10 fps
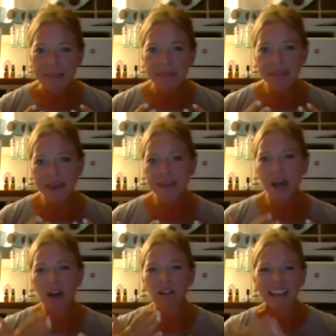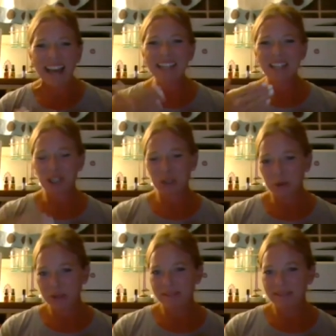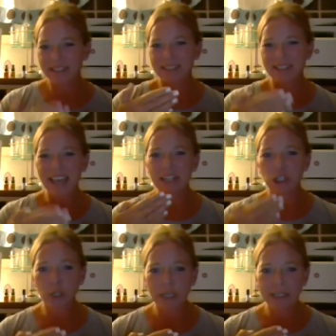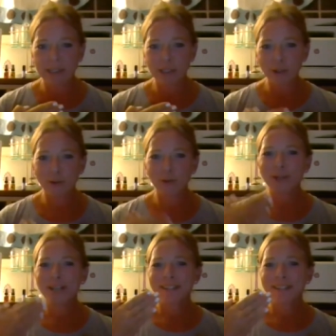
and then I'll guide us through it because it's kind of tricky to